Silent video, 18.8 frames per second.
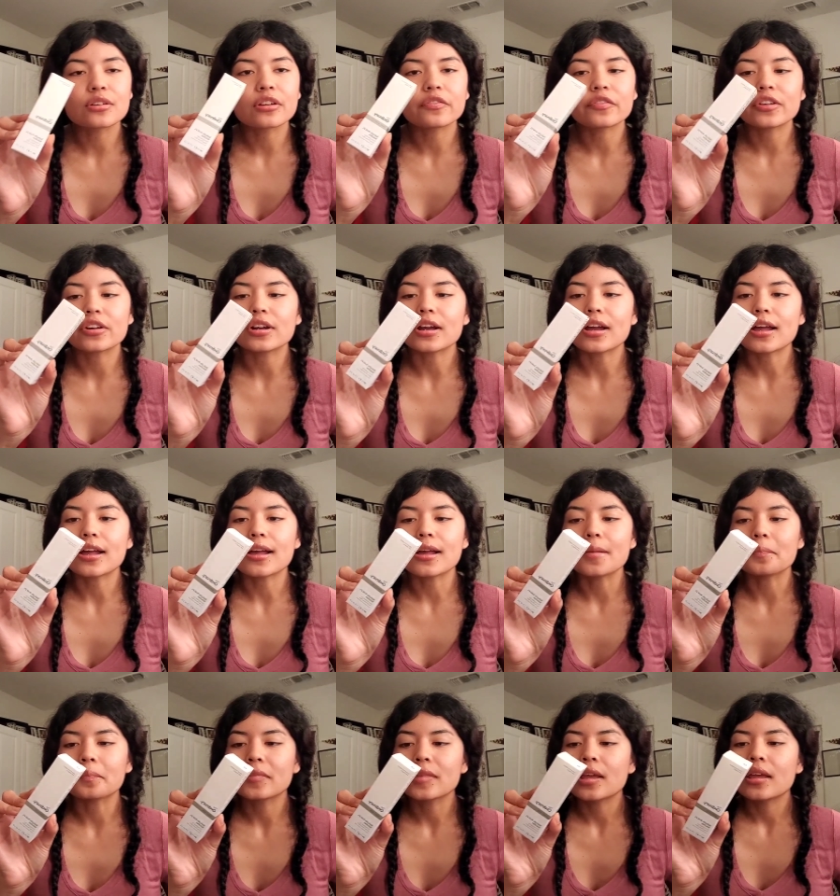good for
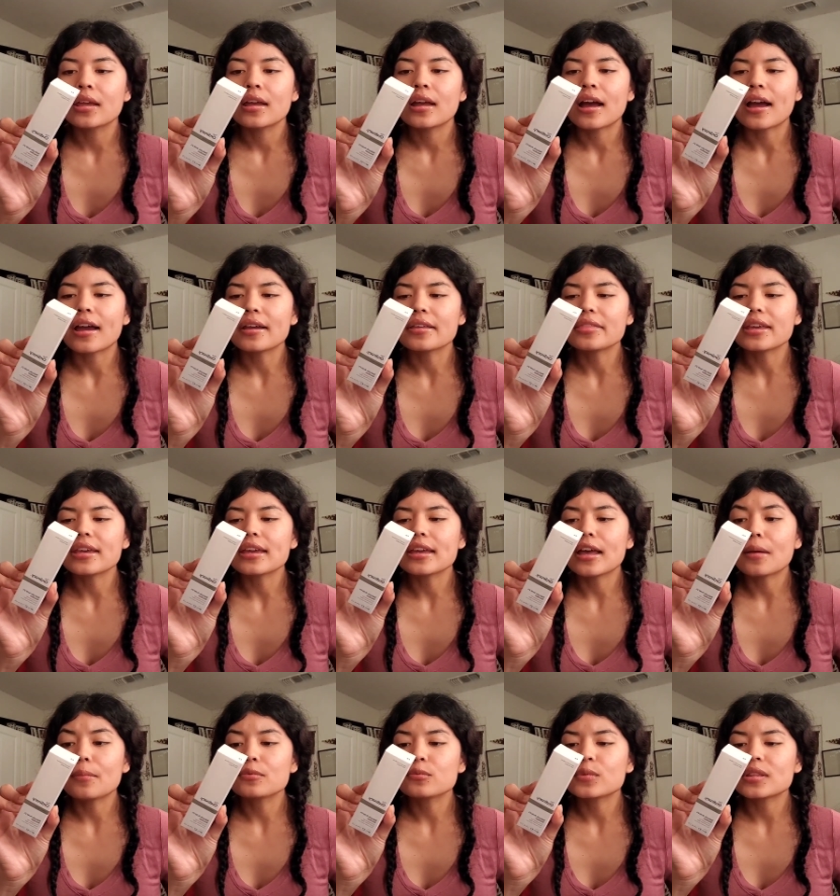um, I think it
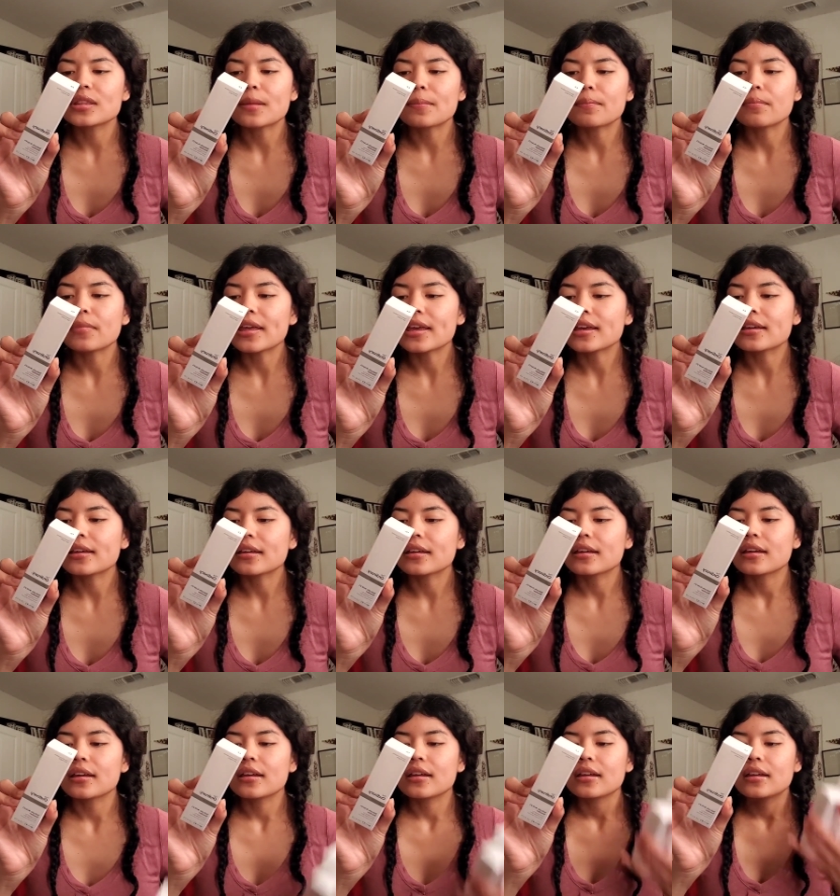helps with the like
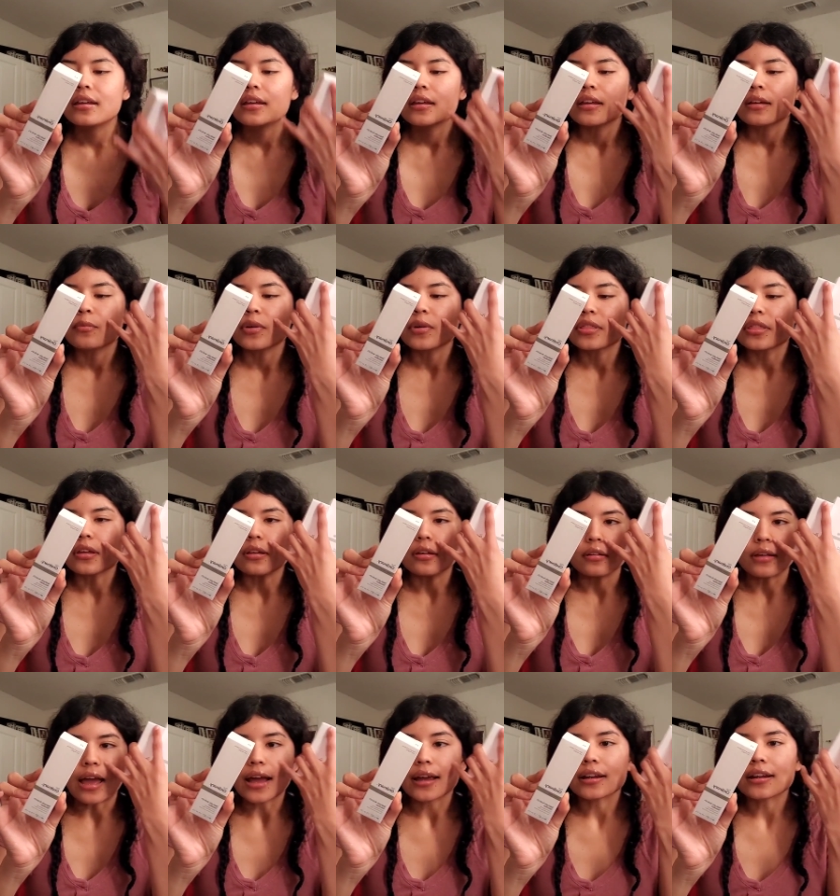with the
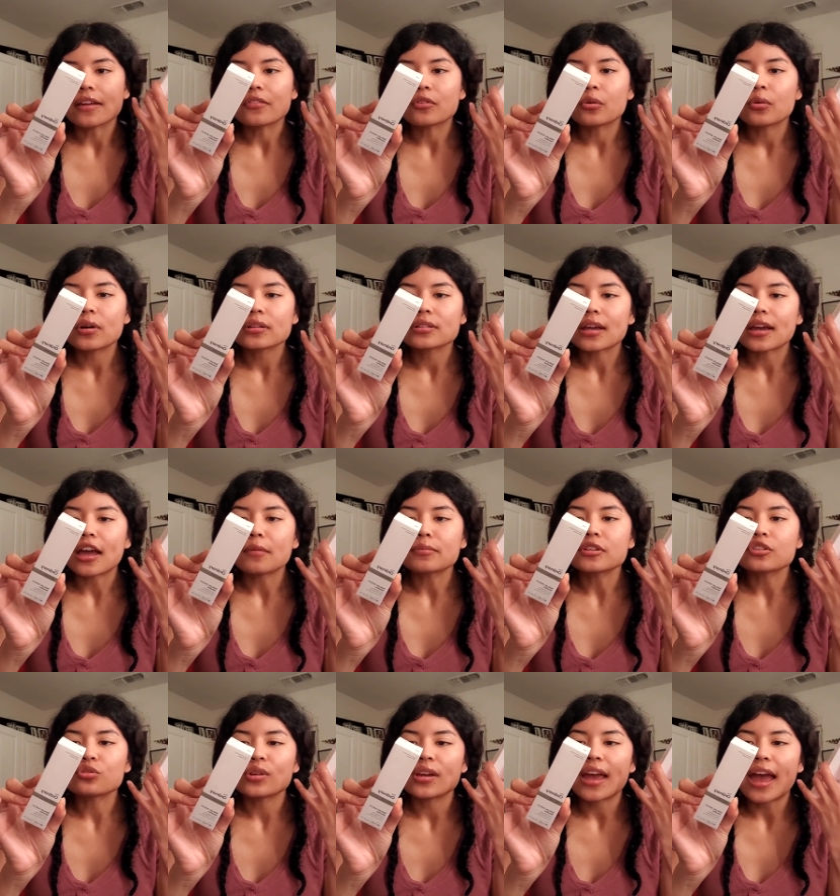acne of course like it helps to
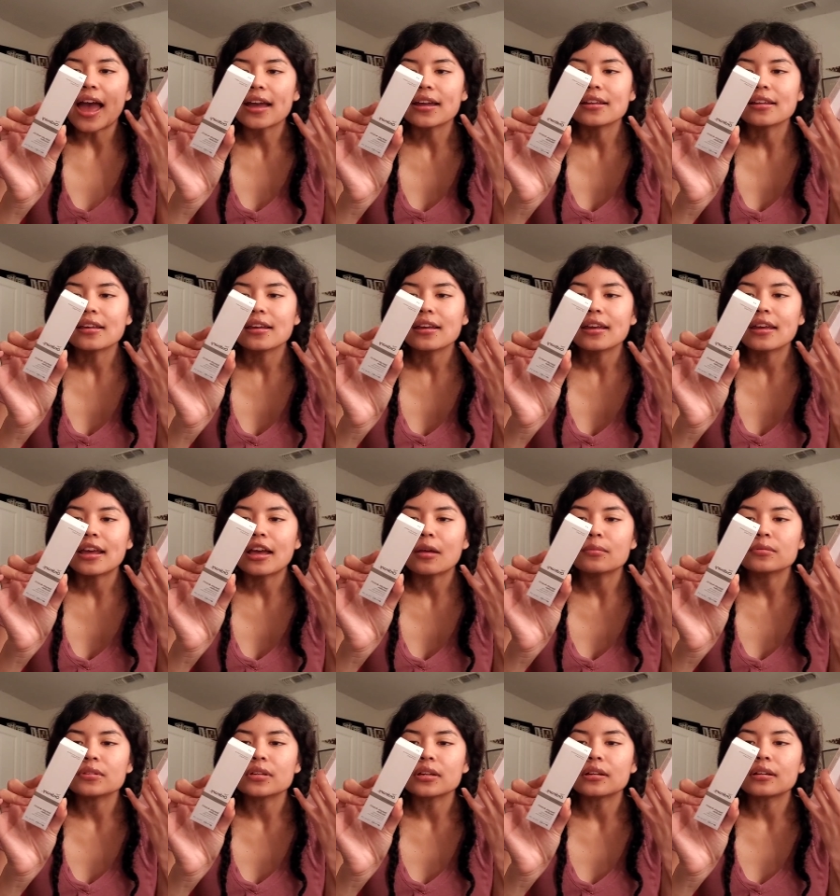treat acne it
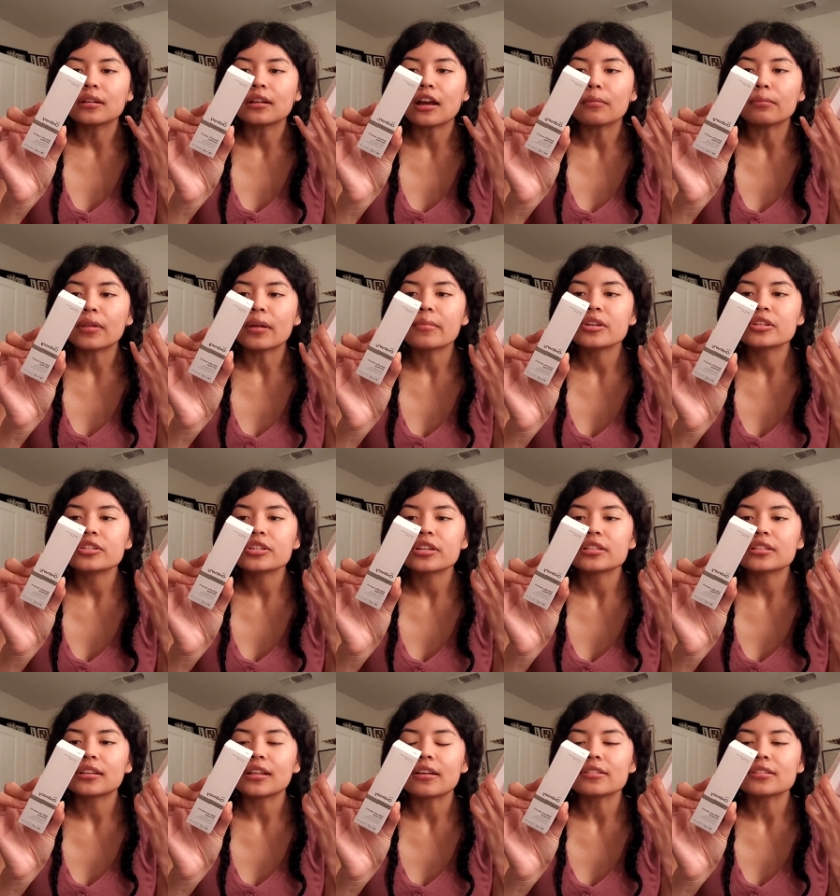helps to clear out
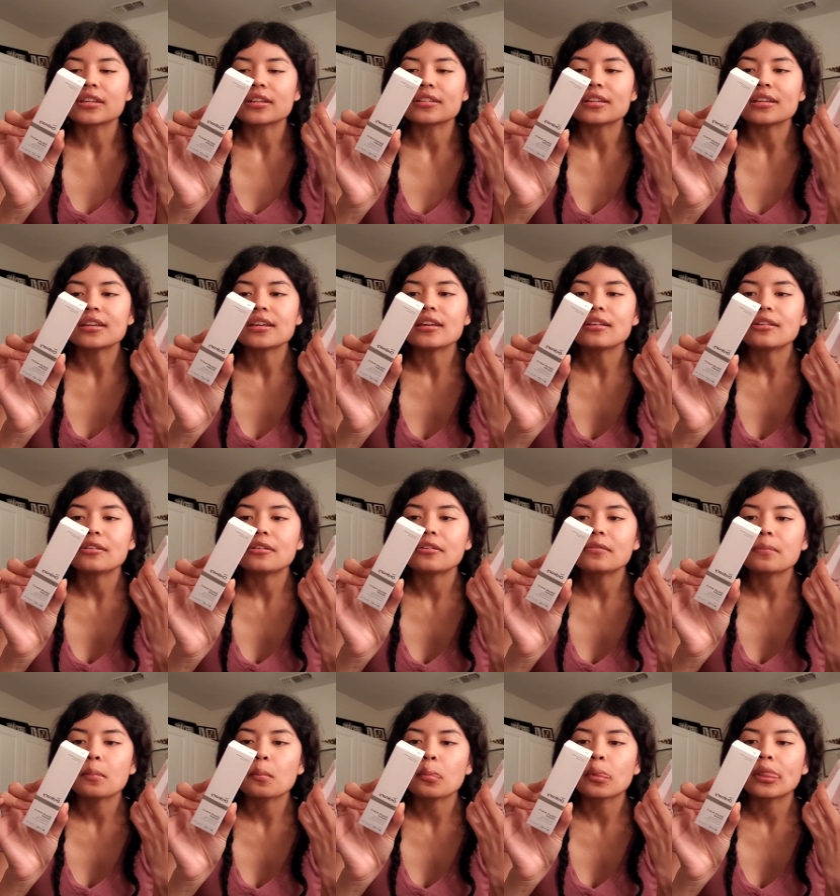blemishes allow skin to
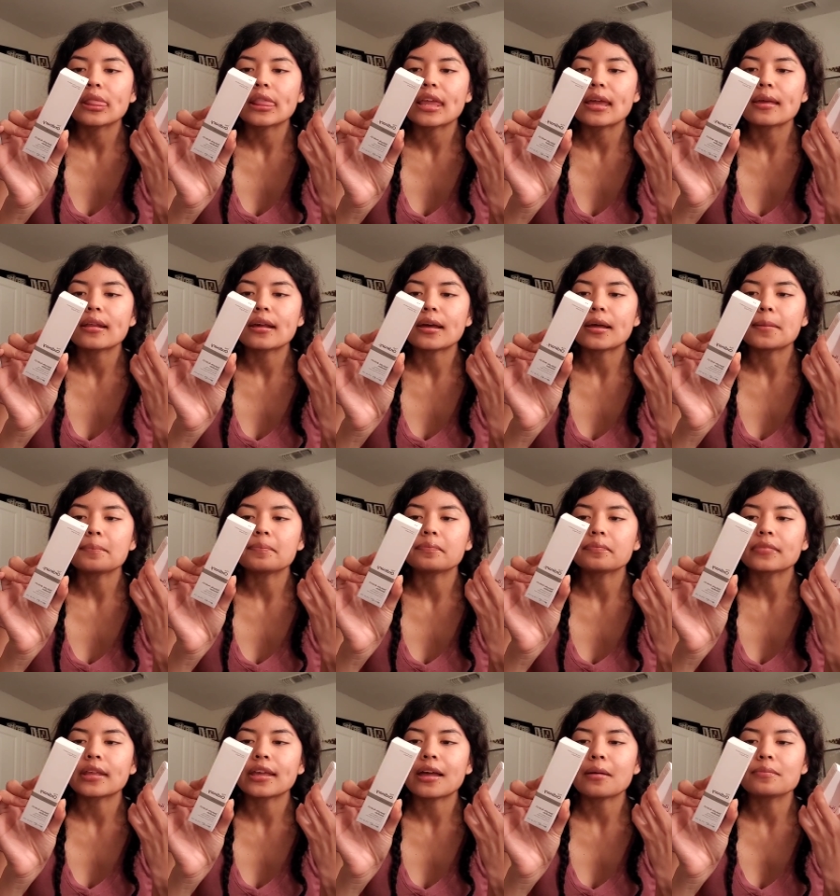heal it um,
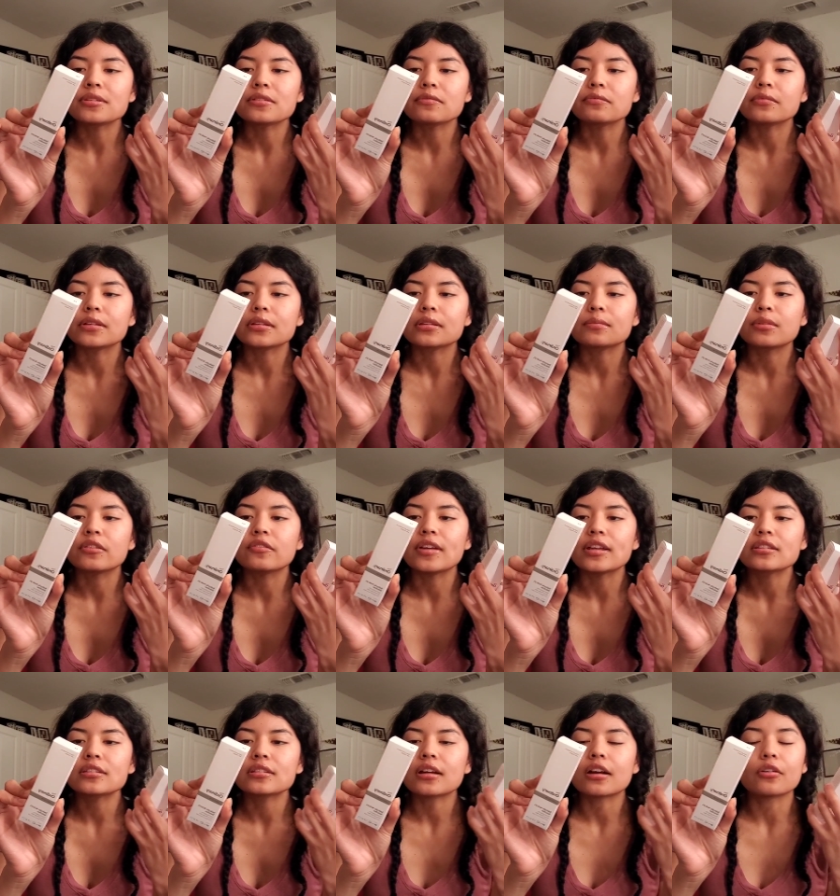helps with
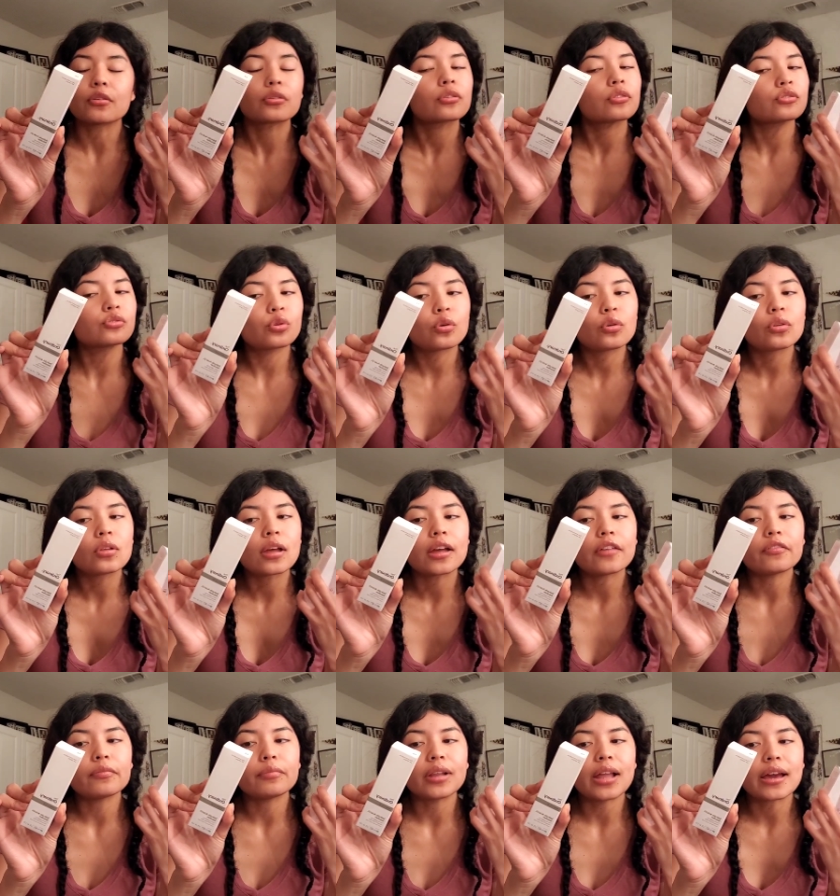prevent uh, or control
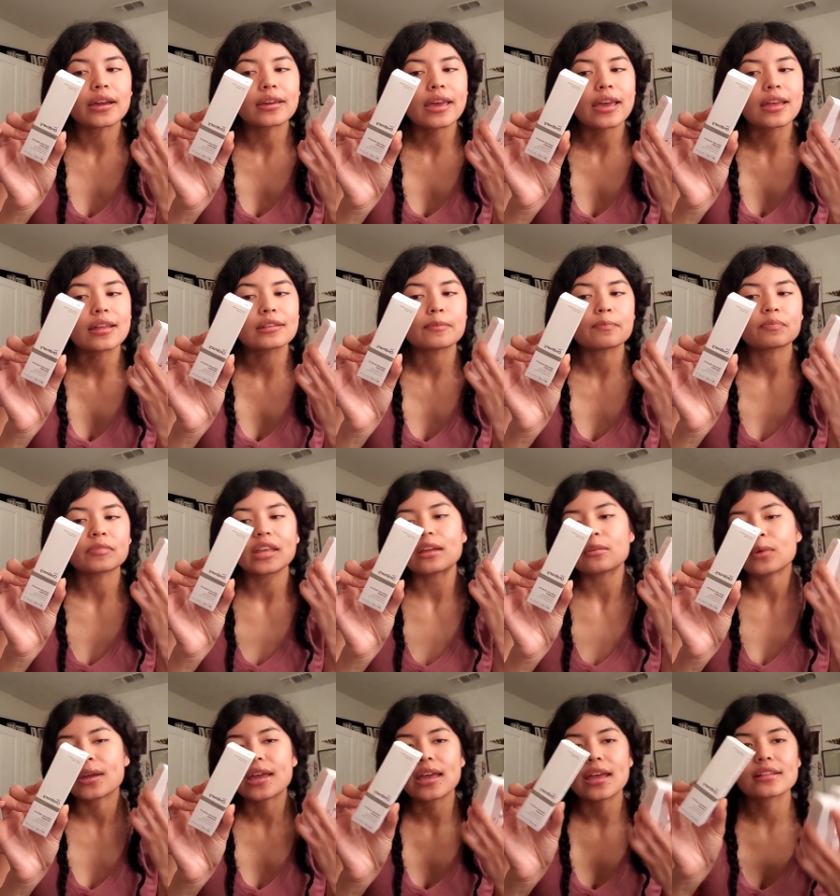of blackheads and
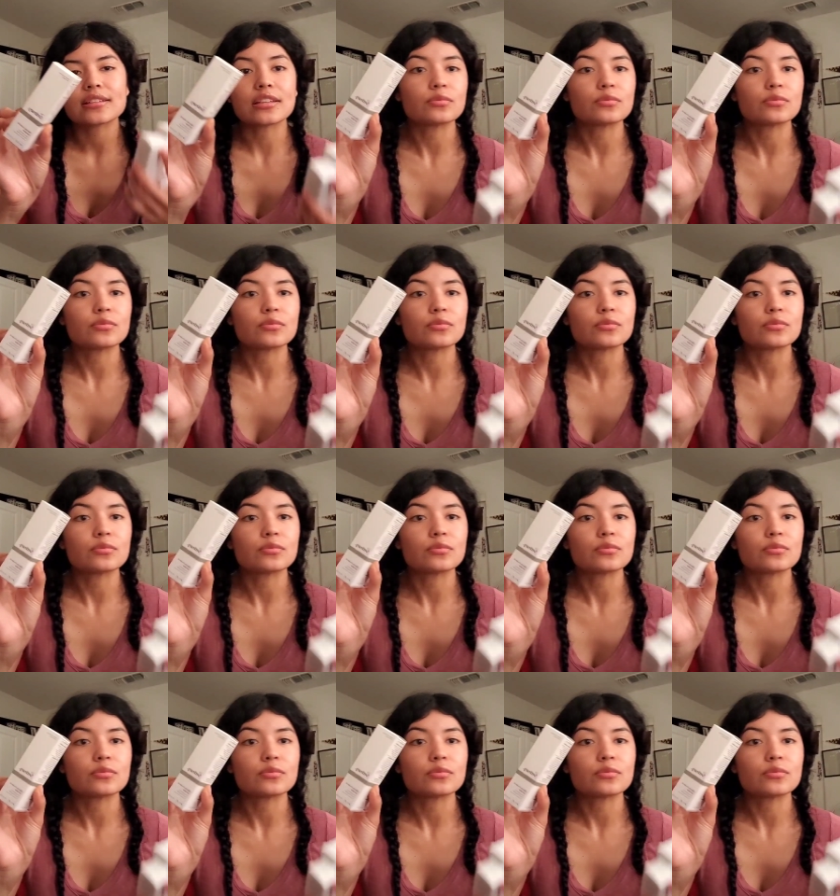whiteheads.